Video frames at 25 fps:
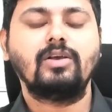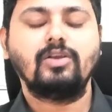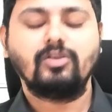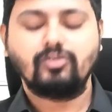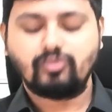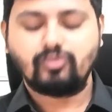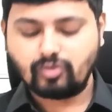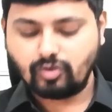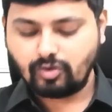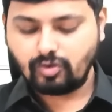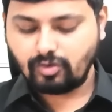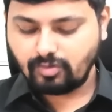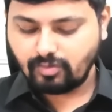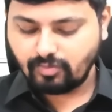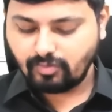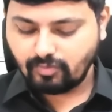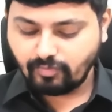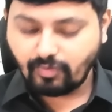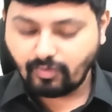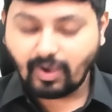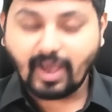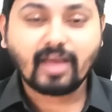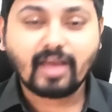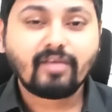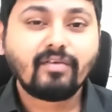So
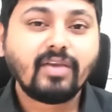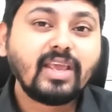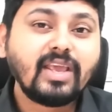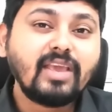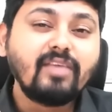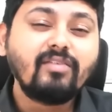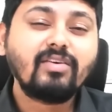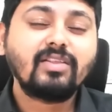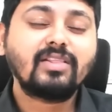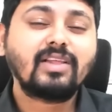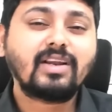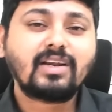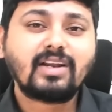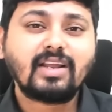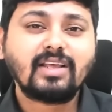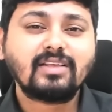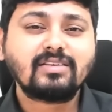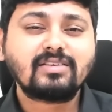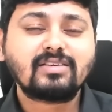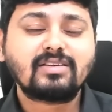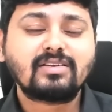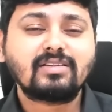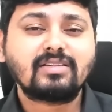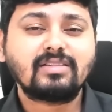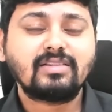why are we giving the
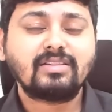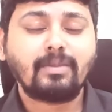test?